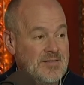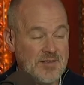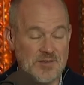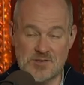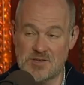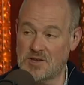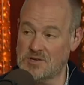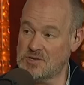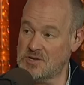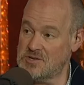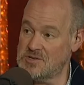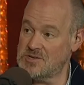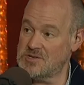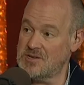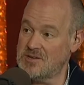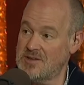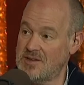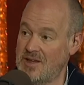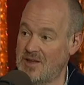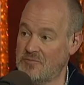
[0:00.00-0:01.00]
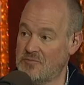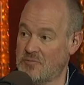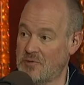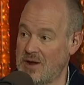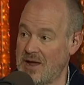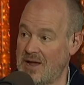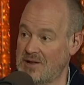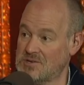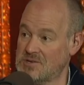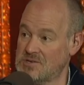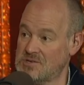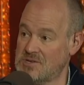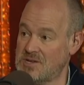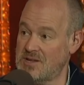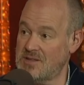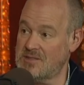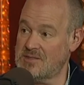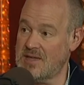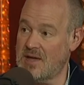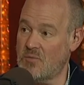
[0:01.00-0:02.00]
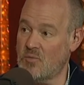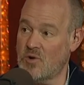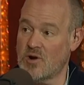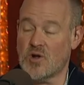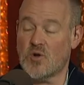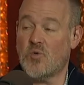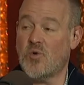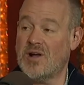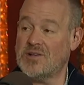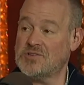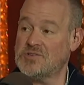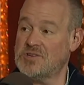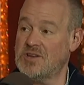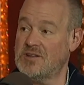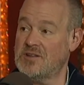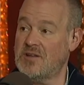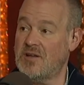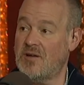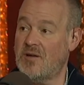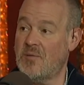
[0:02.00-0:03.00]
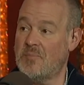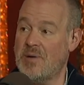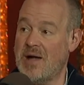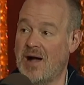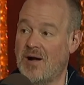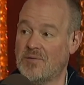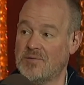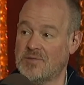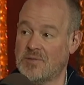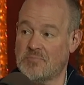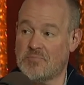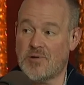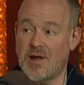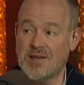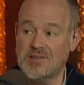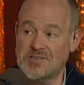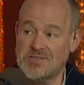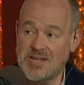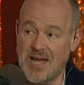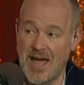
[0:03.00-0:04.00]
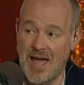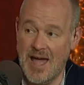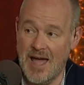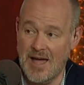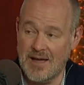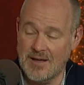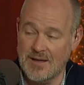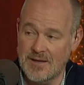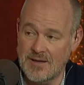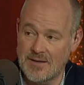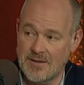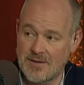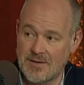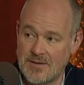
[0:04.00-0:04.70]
decisions in free agency that were questioned about the price tag.